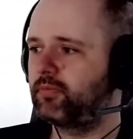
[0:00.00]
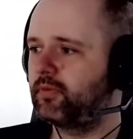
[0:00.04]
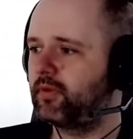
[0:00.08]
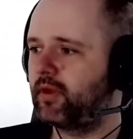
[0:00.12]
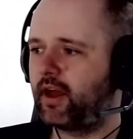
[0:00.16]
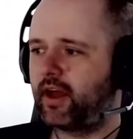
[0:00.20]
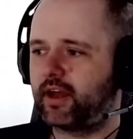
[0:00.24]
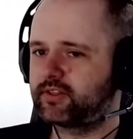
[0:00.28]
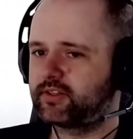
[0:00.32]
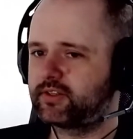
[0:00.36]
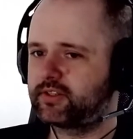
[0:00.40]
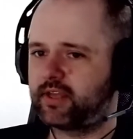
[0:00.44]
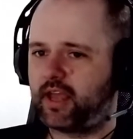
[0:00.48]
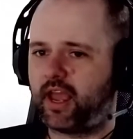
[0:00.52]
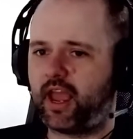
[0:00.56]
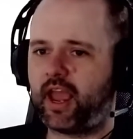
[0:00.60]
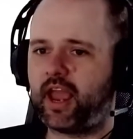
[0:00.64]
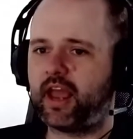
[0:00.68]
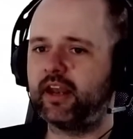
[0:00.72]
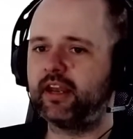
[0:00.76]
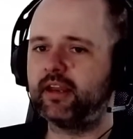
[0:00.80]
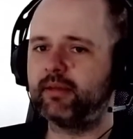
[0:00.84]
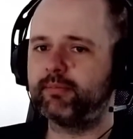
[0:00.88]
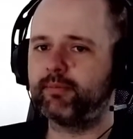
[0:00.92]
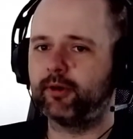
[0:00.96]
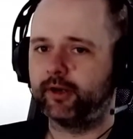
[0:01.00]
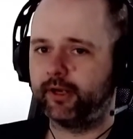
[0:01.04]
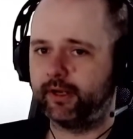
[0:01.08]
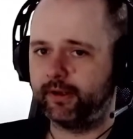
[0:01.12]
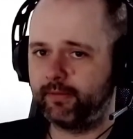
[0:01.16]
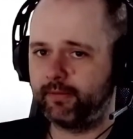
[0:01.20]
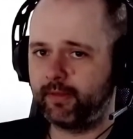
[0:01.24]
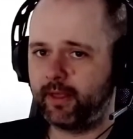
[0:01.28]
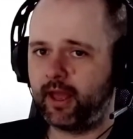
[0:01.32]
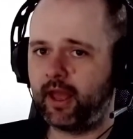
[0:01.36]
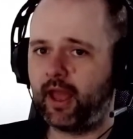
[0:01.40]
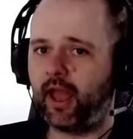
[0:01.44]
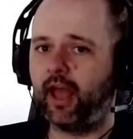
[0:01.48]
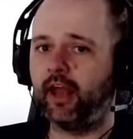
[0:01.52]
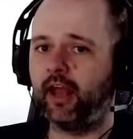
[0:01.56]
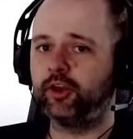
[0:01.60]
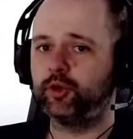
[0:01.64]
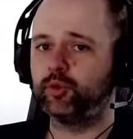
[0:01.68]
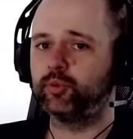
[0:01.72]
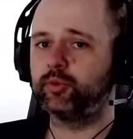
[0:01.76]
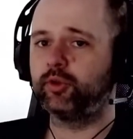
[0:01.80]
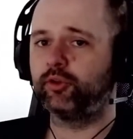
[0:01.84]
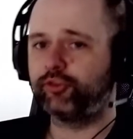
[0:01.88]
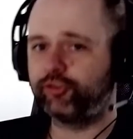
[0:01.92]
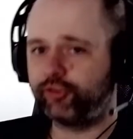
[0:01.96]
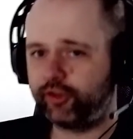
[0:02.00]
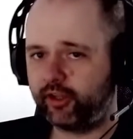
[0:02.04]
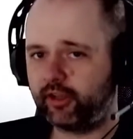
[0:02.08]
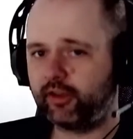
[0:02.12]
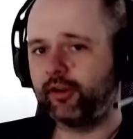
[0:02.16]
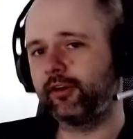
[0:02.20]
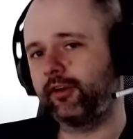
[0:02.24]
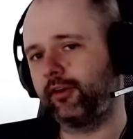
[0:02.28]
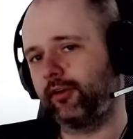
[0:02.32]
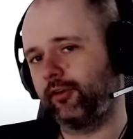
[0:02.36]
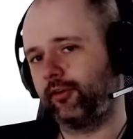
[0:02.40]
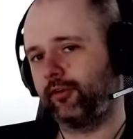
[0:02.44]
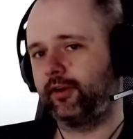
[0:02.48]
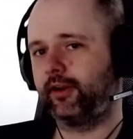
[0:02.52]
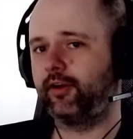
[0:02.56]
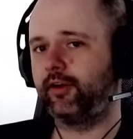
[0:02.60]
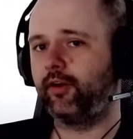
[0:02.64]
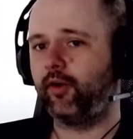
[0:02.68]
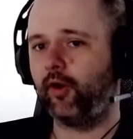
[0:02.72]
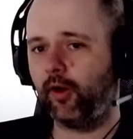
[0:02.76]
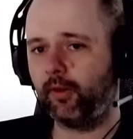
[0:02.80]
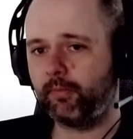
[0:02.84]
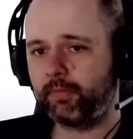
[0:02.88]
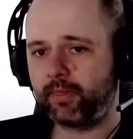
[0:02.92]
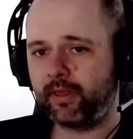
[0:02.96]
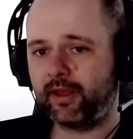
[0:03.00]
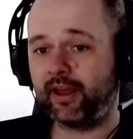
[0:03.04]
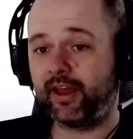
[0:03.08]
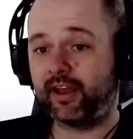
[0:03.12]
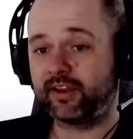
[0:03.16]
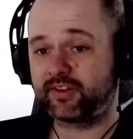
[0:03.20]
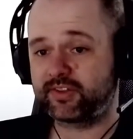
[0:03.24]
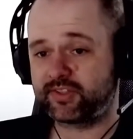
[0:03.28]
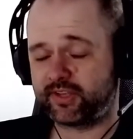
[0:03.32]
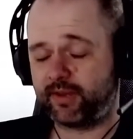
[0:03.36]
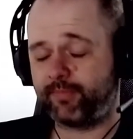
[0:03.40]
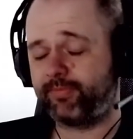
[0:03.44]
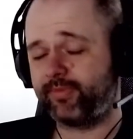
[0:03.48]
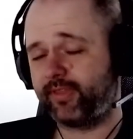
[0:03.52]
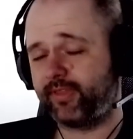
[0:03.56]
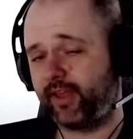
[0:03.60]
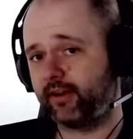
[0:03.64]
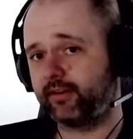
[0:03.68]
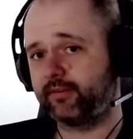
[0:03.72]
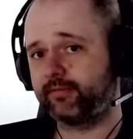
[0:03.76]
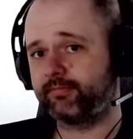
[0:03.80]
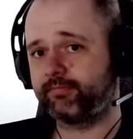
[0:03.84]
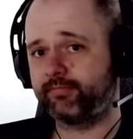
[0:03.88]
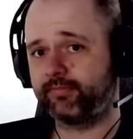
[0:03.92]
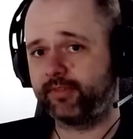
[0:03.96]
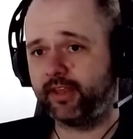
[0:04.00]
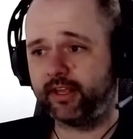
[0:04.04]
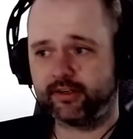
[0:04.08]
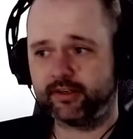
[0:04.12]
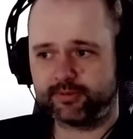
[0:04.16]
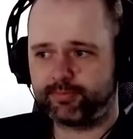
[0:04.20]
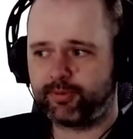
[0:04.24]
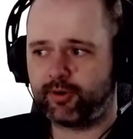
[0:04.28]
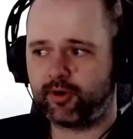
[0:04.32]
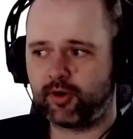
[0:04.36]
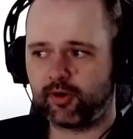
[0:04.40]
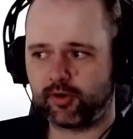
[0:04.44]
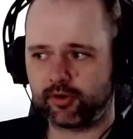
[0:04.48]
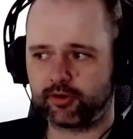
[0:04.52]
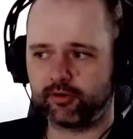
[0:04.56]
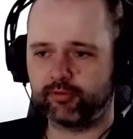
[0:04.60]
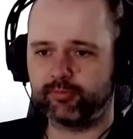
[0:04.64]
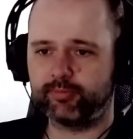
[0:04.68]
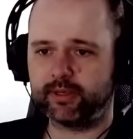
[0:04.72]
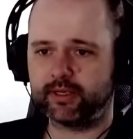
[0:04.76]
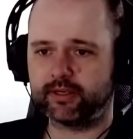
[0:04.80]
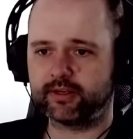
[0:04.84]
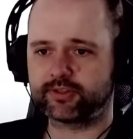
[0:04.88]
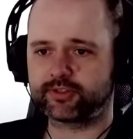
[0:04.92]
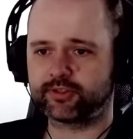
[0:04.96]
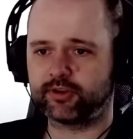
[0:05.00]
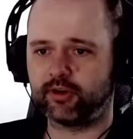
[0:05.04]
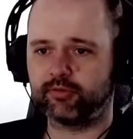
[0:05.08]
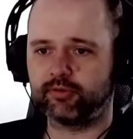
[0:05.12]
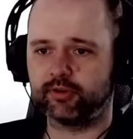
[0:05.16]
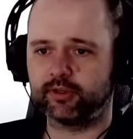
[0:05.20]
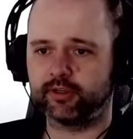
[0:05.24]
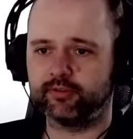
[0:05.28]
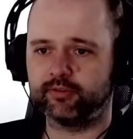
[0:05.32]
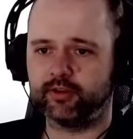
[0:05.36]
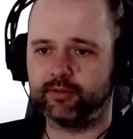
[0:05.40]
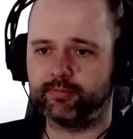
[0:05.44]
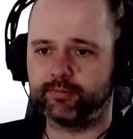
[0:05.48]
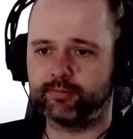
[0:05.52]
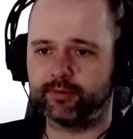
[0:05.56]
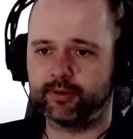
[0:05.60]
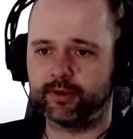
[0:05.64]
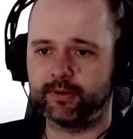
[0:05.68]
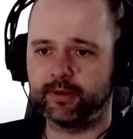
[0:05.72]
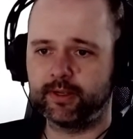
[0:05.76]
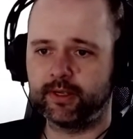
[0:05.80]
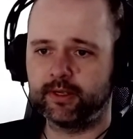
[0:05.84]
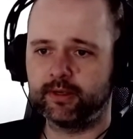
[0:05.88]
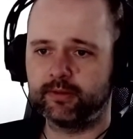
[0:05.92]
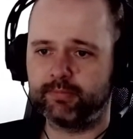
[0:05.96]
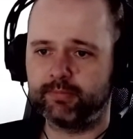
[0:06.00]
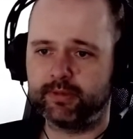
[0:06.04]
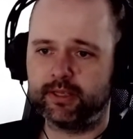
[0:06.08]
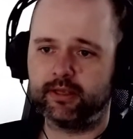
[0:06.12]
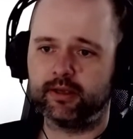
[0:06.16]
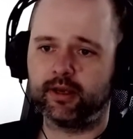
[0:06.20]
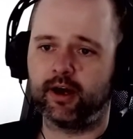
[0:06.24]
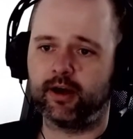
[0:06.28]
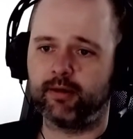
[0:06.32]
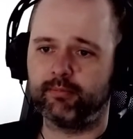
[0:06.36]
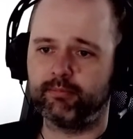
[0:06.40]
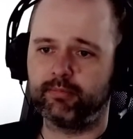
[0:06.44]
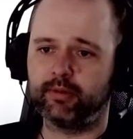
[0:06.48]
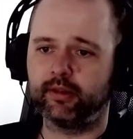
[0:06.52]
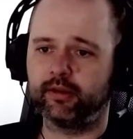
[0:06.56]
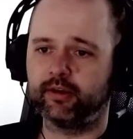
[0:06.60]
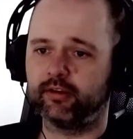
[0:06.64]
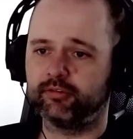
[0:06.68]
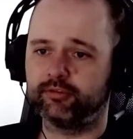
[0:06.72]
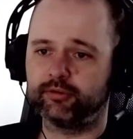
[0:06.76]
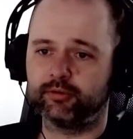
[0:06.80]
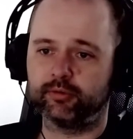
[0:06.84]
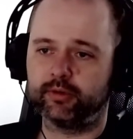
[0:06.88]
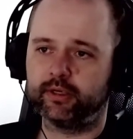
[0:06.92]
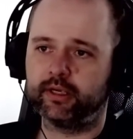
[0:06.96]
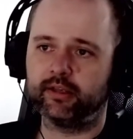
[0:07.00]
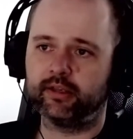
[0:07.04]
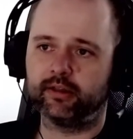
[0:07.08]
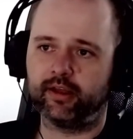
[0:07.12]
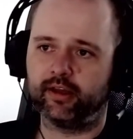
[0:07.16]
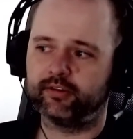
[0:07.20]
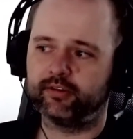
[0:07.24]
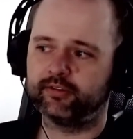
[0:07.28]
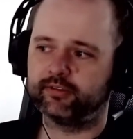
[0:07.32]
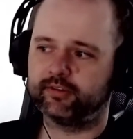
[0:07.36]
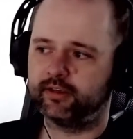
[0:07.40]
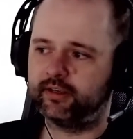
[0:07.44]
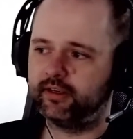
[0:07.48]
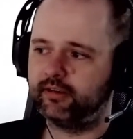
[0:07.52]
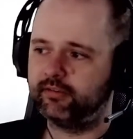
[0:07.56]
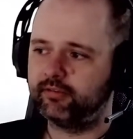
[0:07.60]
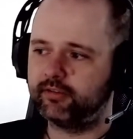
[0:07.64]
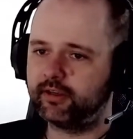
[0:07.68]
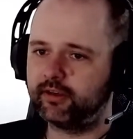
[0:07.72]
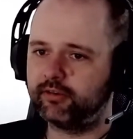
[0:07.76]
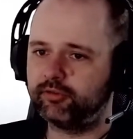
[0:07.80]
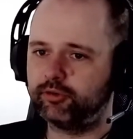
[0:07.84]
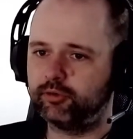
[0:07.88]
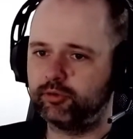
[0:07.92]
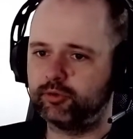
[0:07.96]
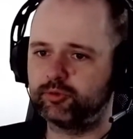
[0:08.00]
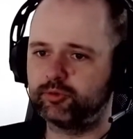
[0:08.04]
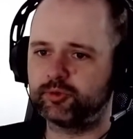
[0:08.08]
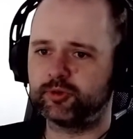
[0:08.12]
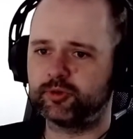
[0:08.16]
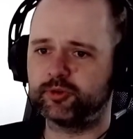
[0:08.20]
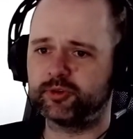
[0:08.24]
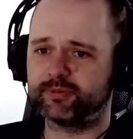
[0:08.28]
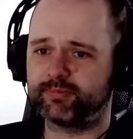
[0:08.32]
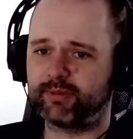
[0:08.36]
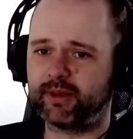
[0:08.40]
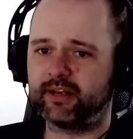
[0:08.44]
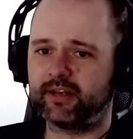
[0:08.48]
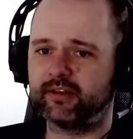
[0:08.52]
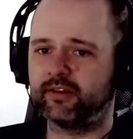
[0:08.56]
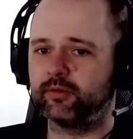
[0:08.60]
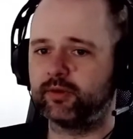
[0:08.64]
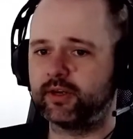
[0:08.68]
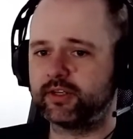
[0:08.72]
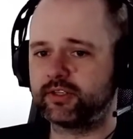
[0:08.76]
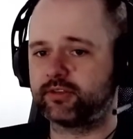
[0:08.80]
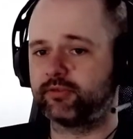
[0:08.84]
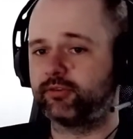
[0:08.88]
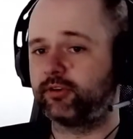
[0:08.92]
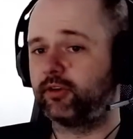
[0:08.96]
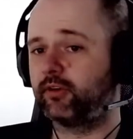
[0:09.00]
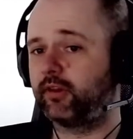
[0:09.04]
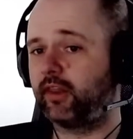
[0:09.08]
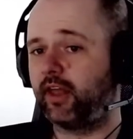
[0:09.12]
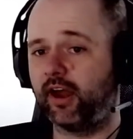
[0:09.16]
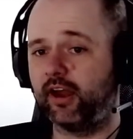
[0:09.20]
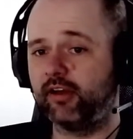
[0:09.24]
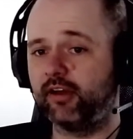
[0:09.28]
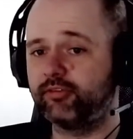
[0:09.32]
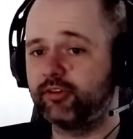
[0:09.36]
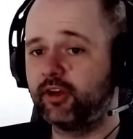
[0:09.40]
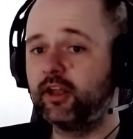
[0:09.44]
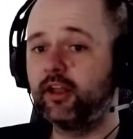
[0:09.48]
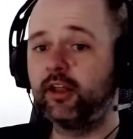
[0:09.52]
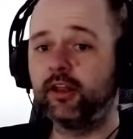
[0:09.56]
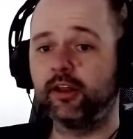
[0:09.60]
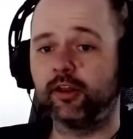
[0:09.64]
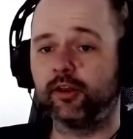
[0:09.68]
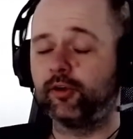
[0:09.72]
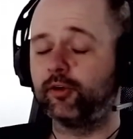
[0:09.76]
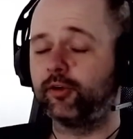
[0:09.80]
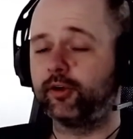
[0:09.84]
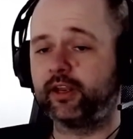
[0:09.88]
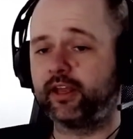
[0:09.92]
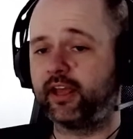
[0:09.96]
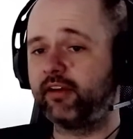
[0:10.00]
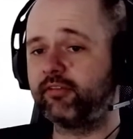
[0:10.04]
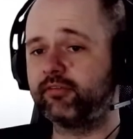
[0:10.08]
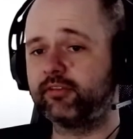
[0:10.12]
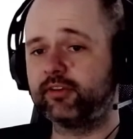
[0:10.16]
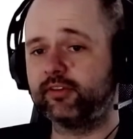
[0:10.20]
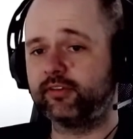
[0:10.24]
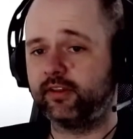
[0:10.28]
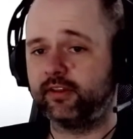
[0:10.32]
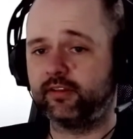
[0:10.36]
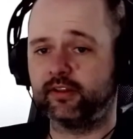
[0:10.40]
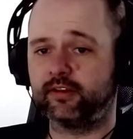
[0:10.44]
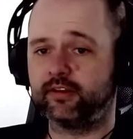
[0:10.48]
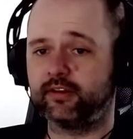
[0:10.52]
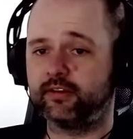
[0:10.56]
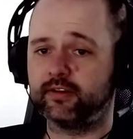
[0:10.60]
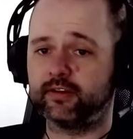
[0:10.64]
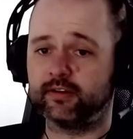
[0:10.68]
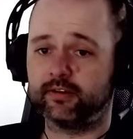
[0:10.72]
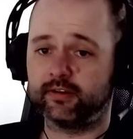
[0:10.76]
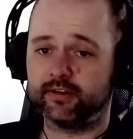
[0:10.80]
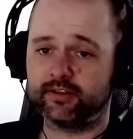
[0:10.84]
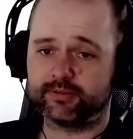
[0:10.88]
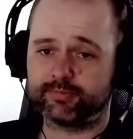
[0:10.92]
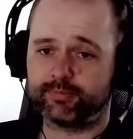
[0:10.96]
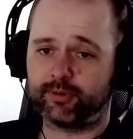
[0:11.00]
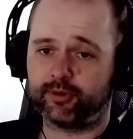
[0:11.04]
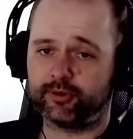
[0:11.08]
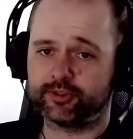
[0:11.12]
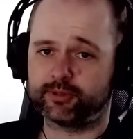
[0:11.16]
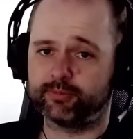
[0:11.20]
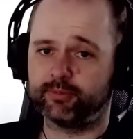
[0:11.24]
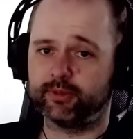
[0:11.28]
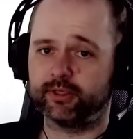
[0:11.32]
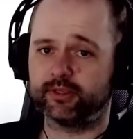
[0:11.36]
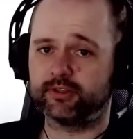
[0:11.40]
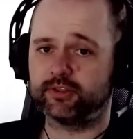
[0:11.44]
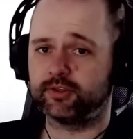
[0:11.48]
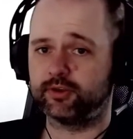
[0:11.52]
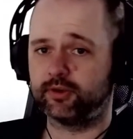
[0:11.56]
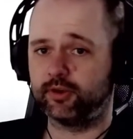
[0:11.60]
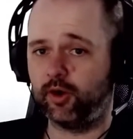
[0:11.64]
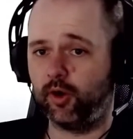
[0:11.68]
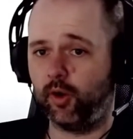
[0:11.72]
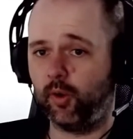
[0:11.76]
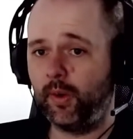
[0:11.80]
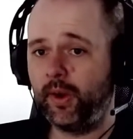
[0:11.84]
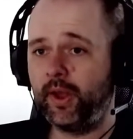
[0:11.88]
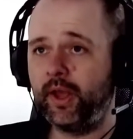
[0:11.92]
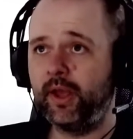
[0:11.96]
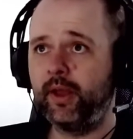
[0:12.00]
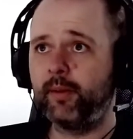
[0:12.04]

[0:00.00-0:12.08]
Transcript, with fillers: as anybody and you will still not learn it all accept that that is part of being a software developer being humble enough to realize that even if you spend the rest of your life learning everything that there is possibly to know